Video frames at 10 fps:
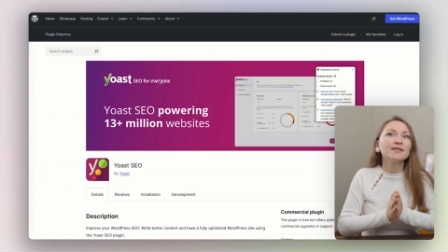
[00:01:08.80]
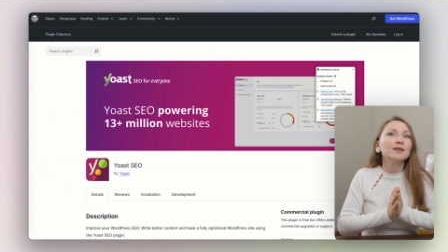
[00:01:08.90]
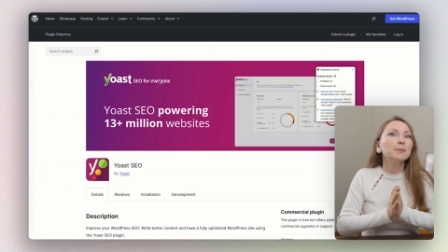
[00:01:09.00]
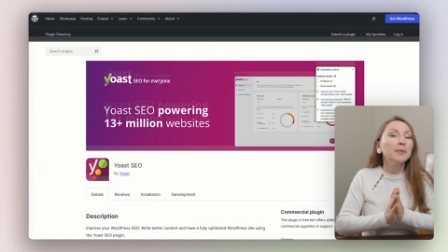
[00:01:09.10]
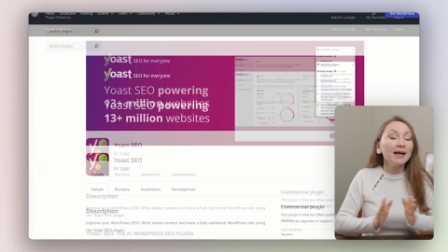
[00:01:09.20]

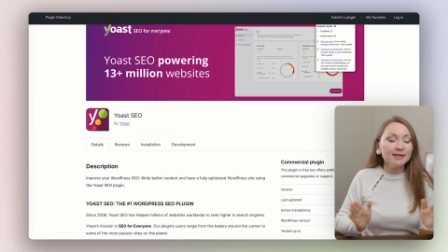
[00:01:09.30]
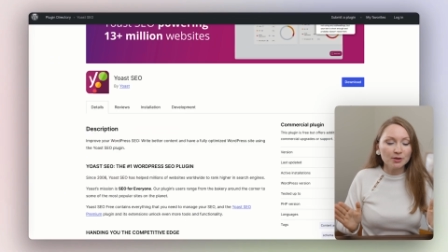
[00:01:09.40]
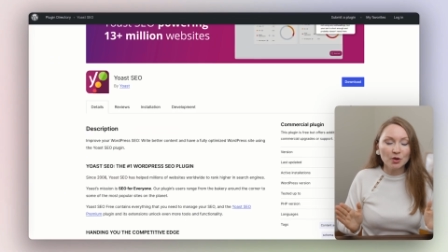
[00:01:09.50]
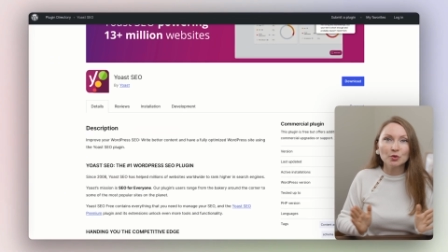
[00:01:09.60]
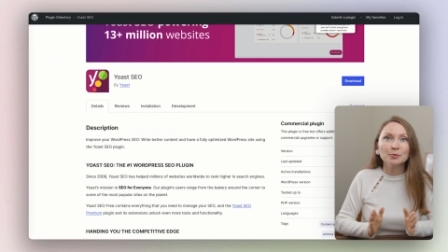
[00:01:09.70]
the best
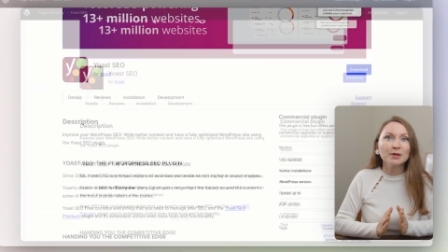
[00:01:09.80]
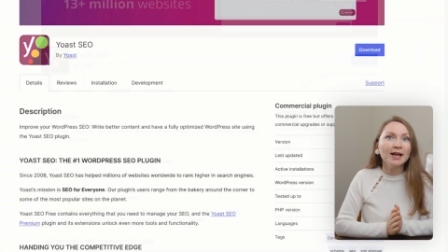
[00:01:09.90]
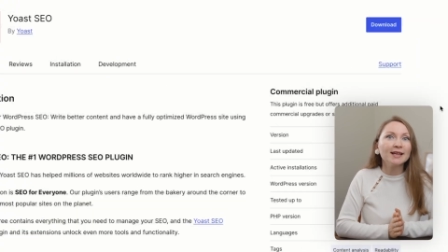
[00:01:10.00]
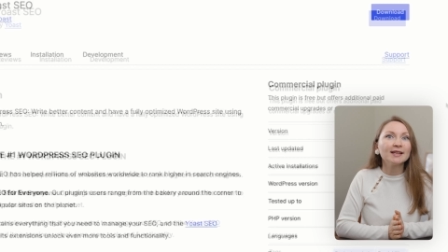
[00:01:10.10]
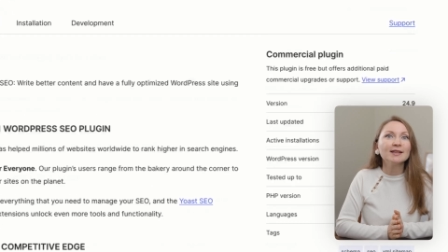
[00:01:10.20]
known
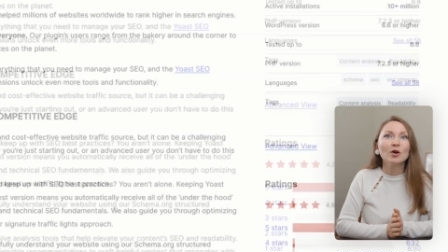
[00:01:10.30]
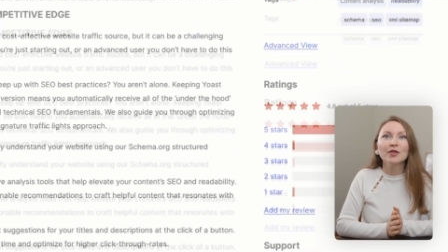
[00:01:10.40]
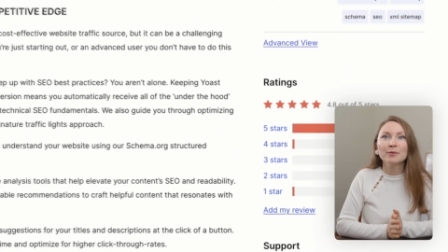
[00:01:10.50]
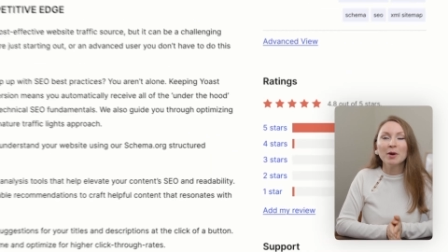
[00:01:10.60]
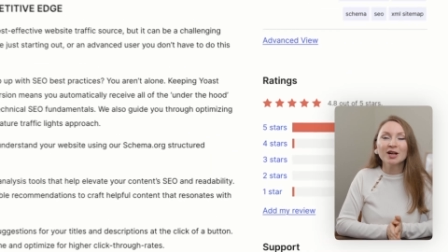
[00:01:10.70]
plugin on
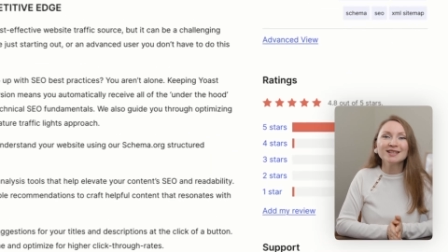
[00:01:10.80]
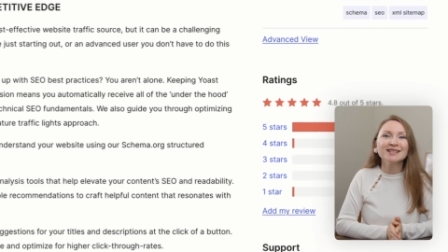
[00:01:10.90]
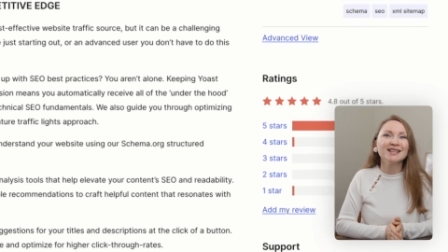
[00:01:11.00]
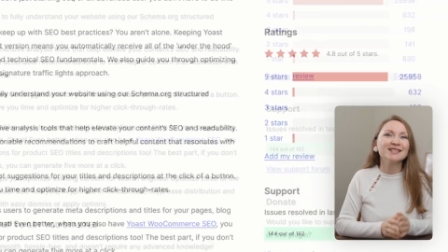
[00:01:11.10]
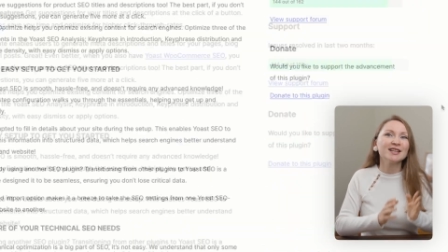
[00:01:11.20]
the market
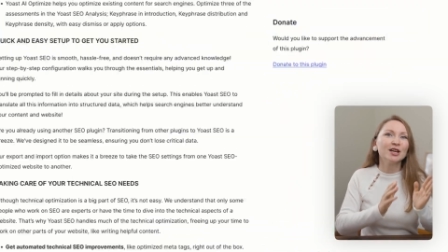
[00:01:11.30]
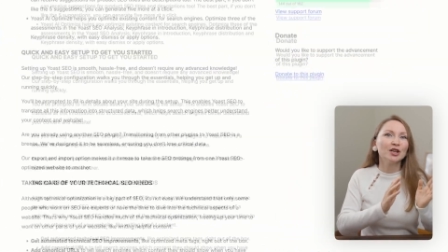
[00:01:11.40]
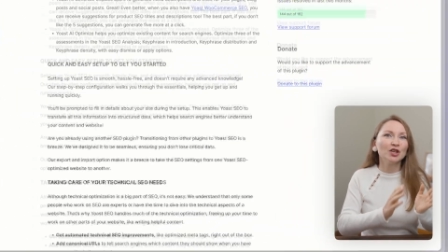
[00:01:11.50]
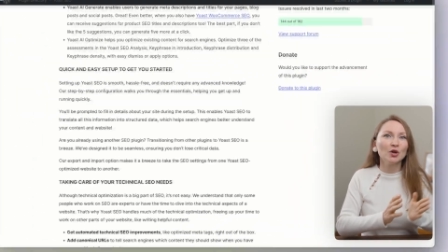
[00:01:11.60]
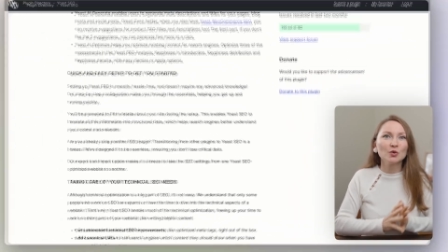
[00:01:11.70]
is
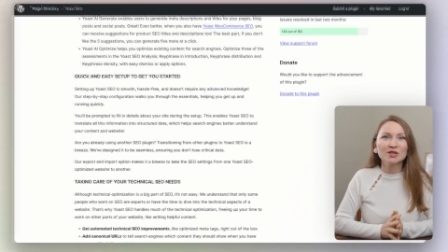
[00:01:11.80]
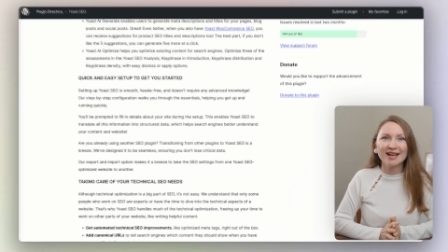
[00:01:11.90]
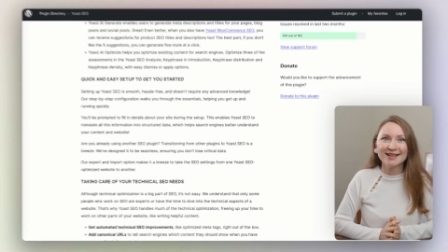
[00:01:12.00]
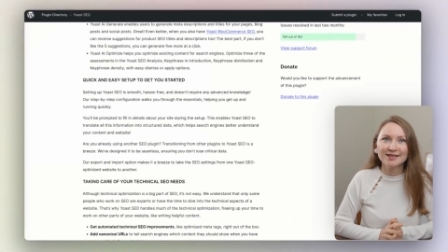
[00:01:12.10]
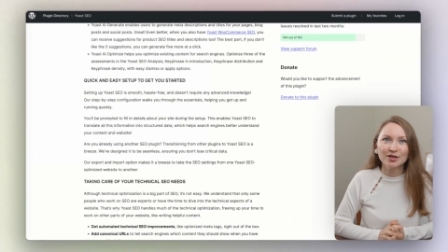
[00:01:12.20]
Yoast
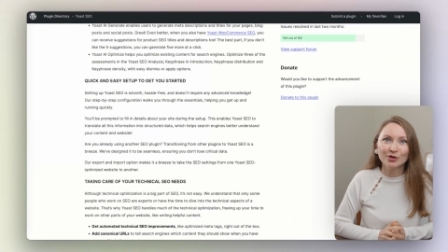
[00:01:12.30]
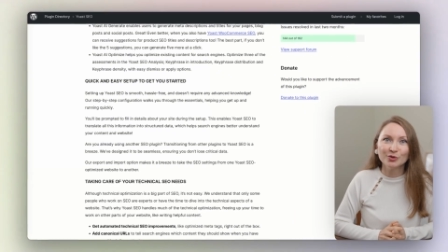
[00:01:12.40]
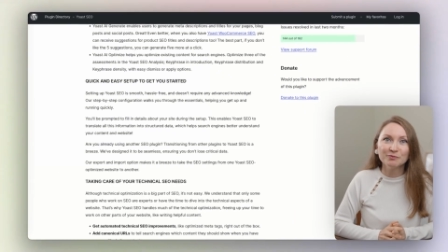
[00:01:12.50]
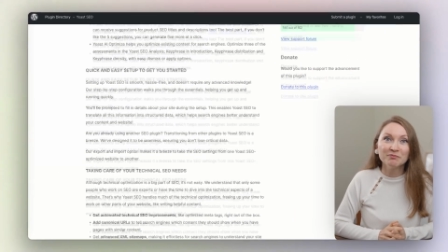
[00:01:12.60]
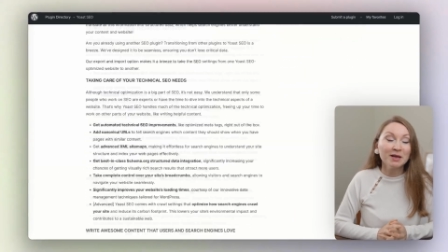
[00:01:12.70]

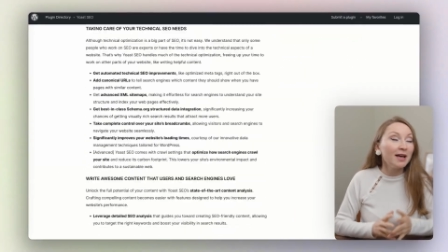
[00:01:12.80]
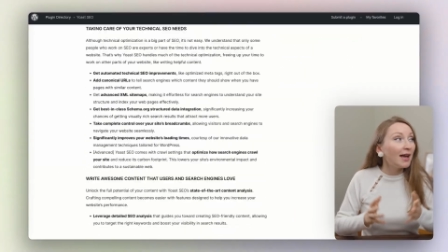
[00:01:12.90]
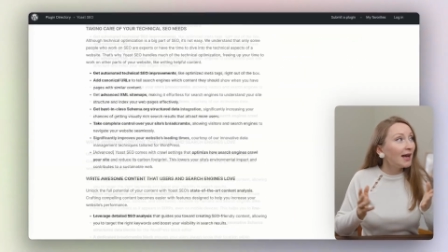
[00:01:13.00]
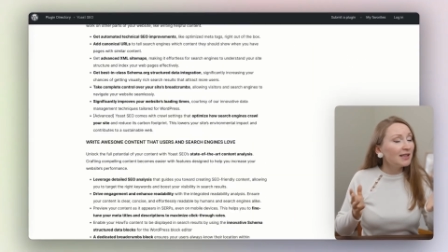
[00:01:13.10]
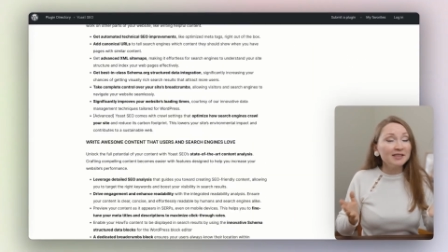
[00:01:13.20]
SEO,
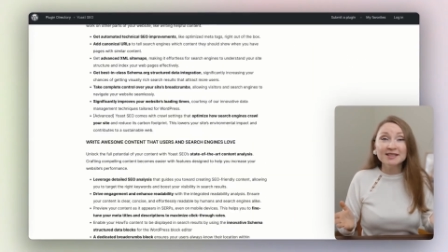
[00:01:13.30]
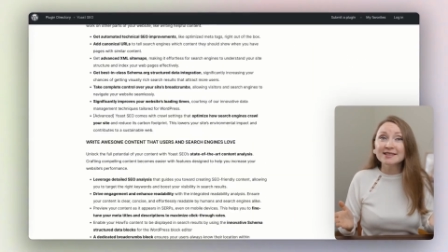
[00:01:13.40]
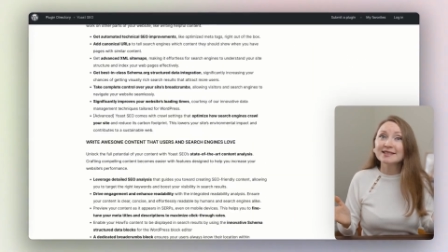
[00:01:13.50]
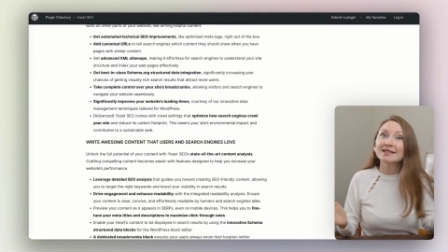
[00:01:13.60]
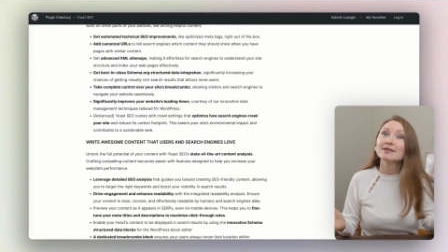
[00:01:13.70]
and it is
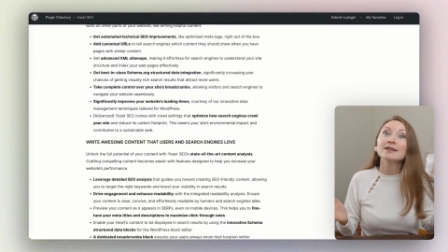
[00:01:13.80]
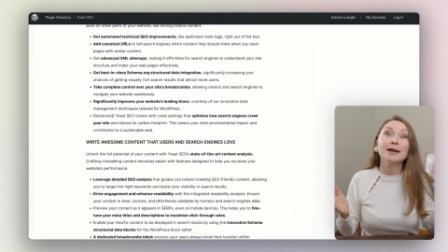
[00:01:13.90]
still